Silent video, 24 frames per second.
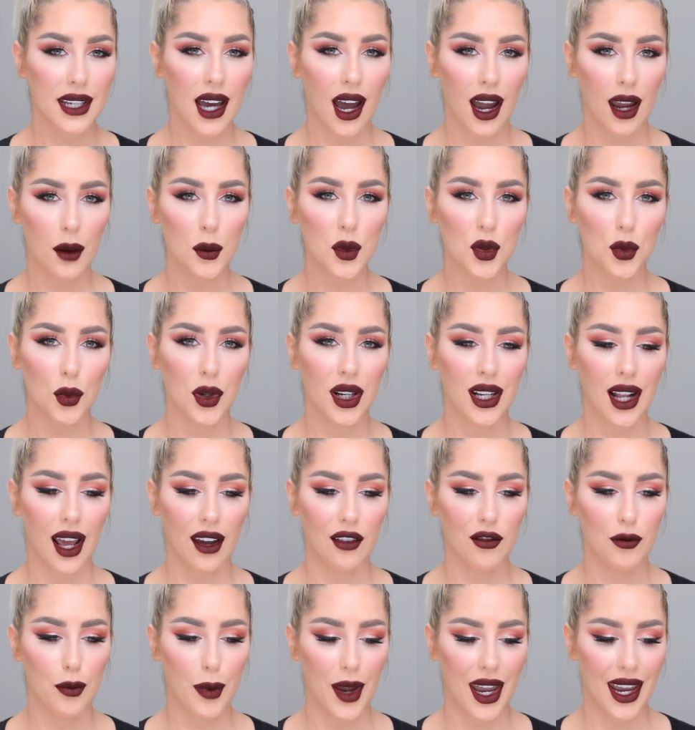Times when
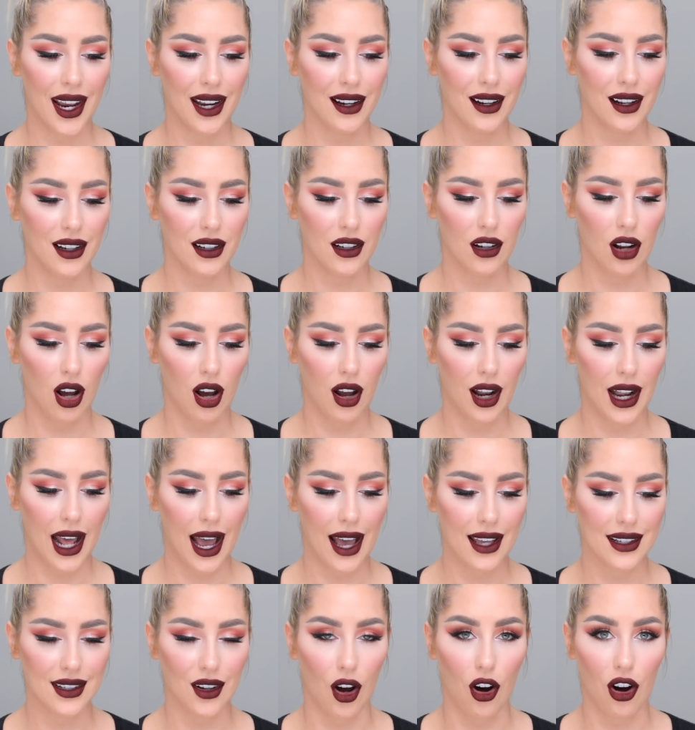I've been not
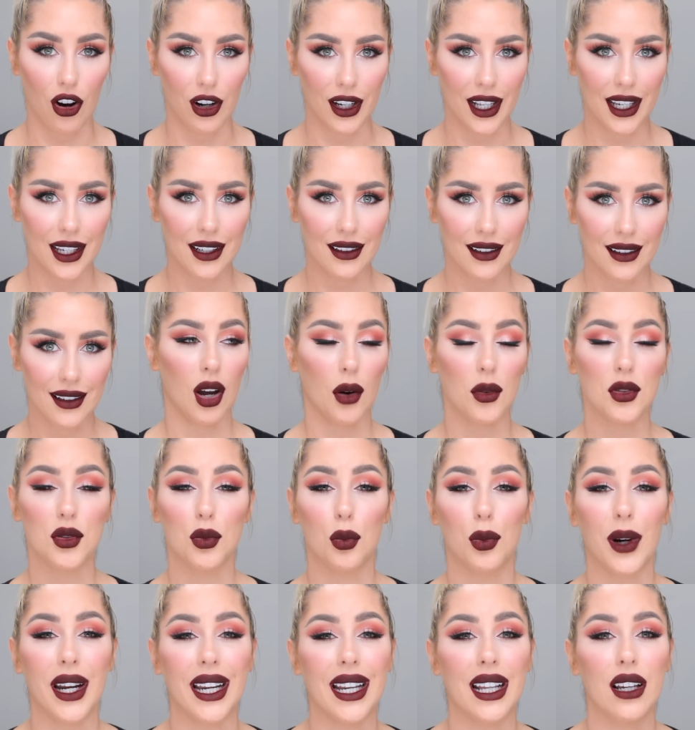as on it, I
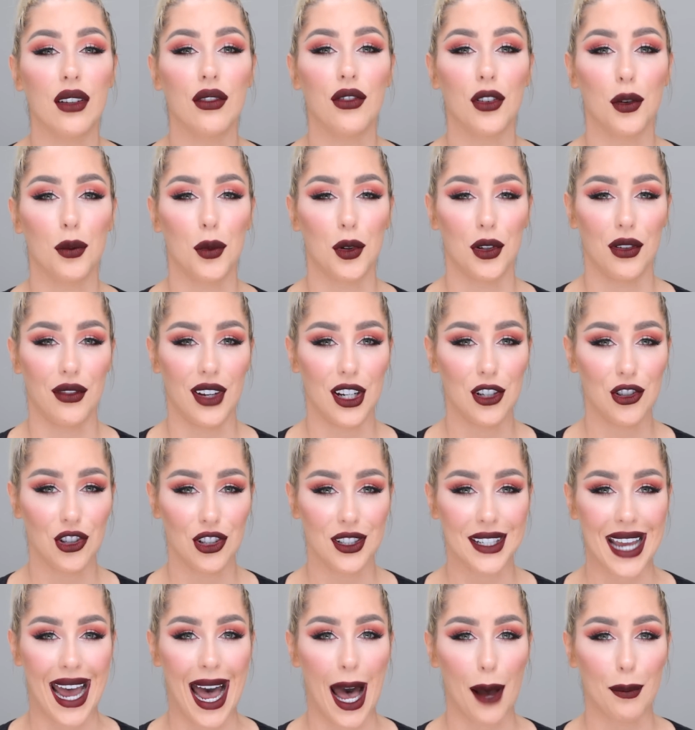was waiting for
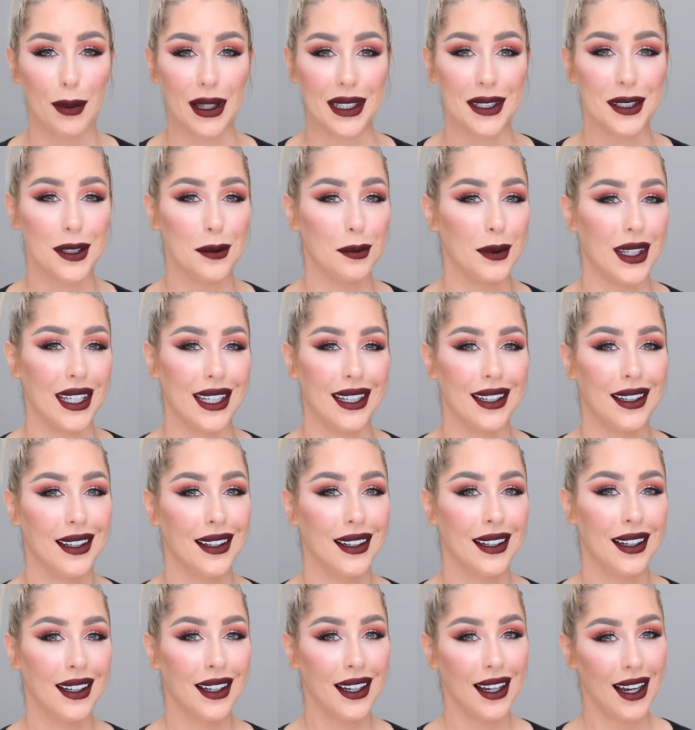motivation to happen to me.
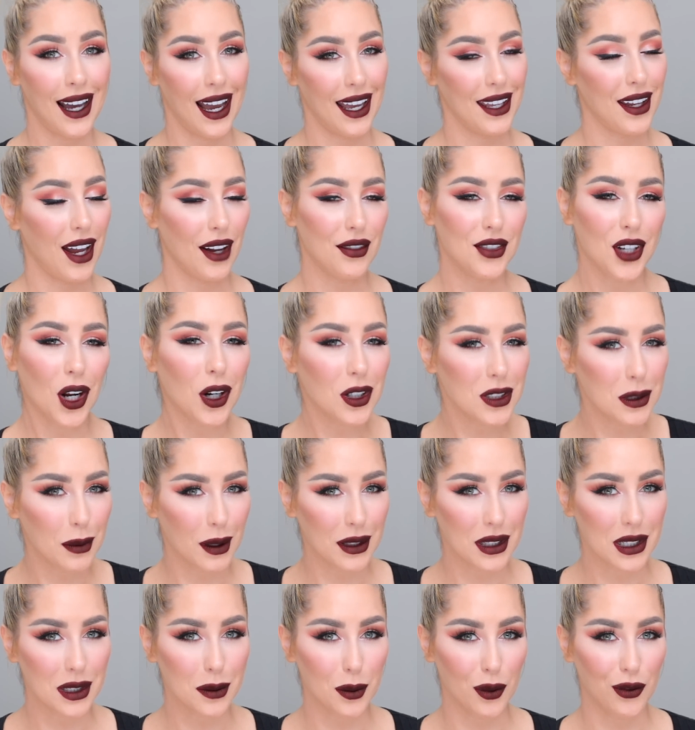I, have talked
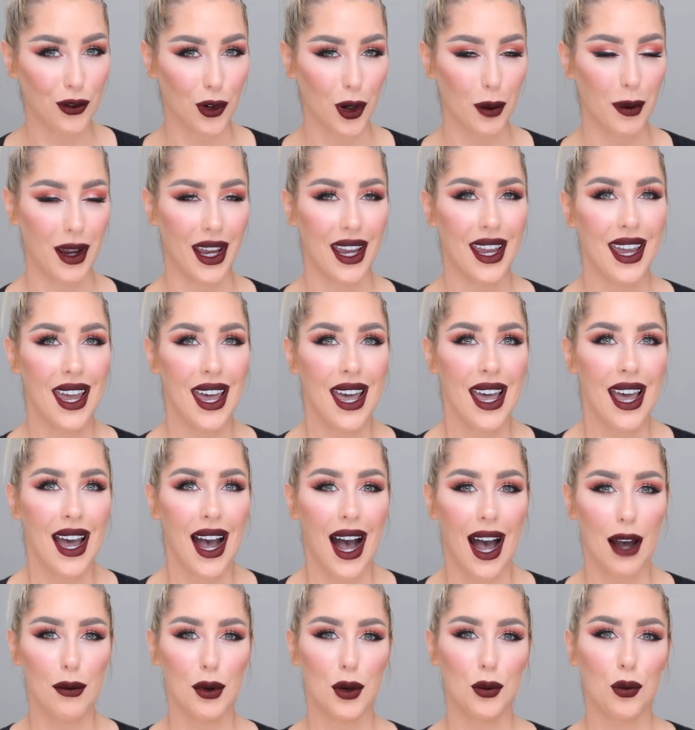about this before, but
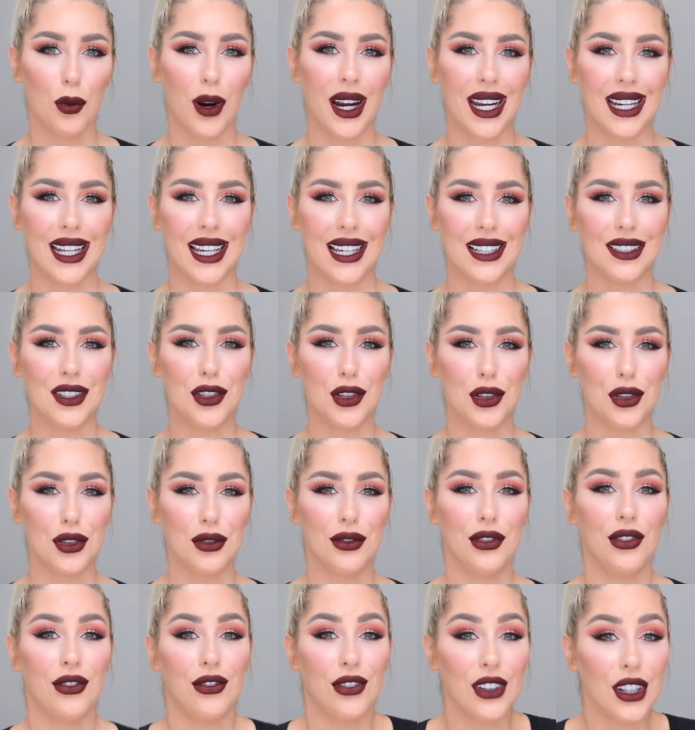I've been waiting
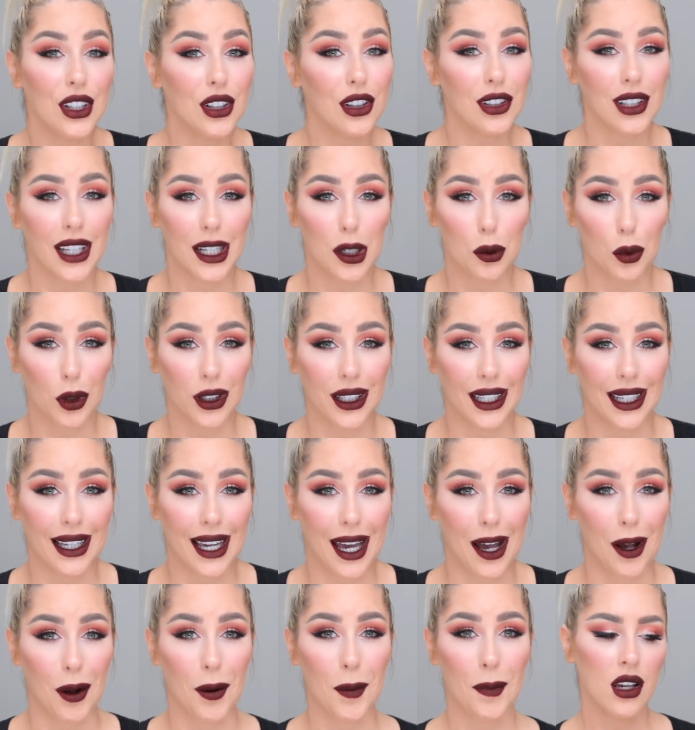to feel like
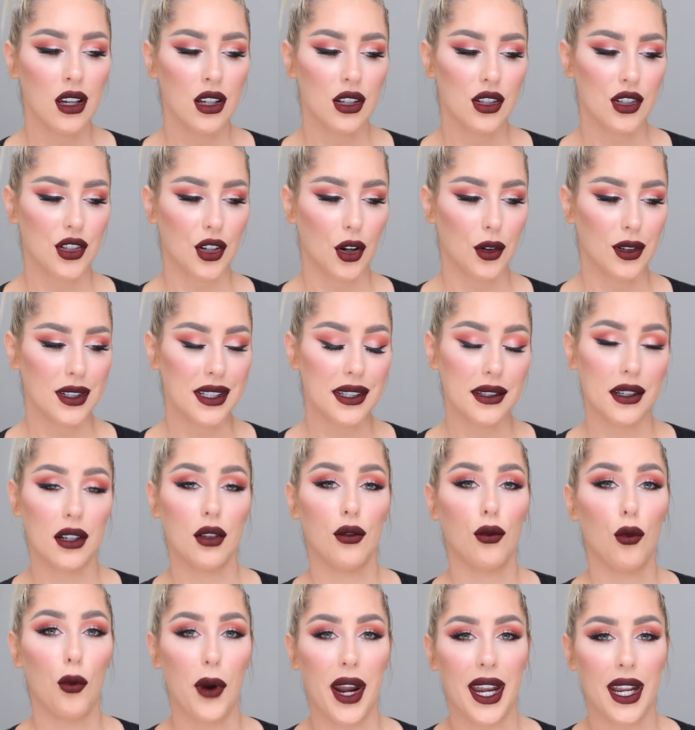working out. So instead
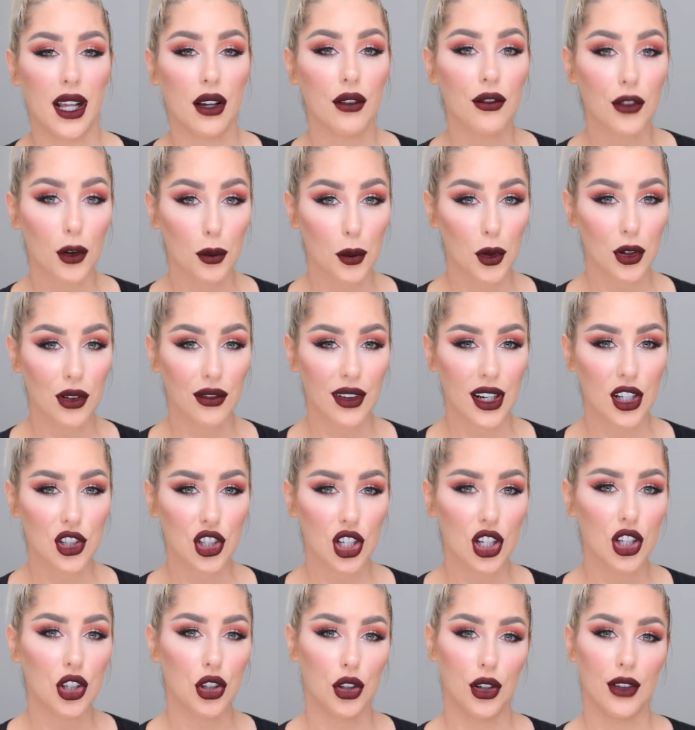of waiting for
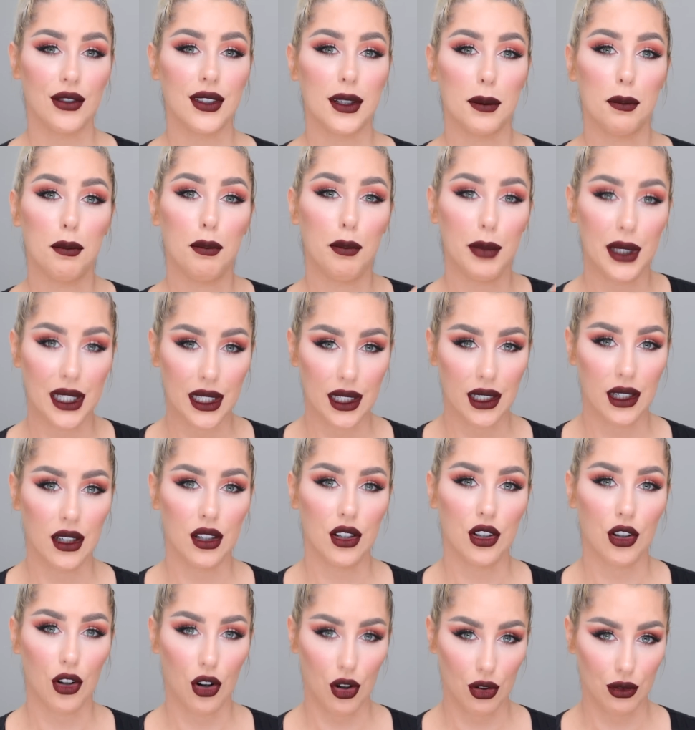motivation, you have to
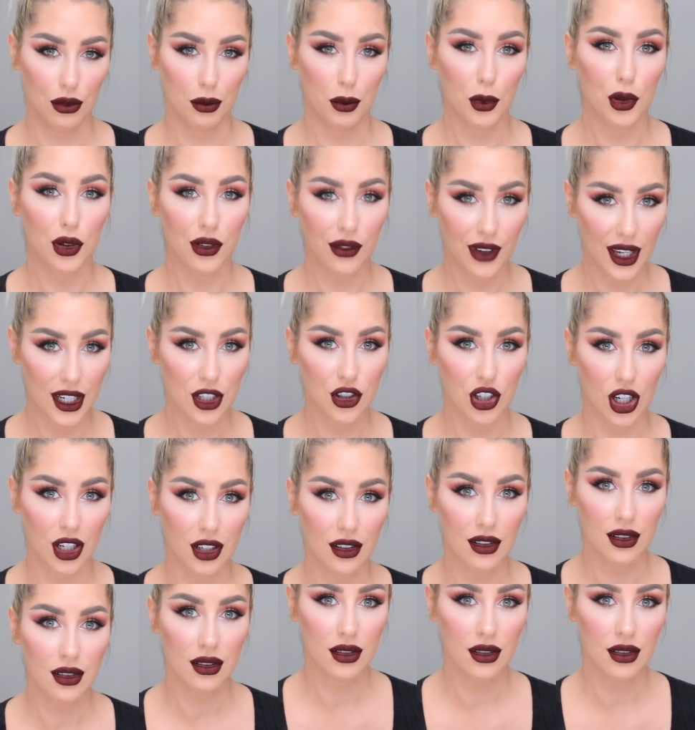be your own motivation.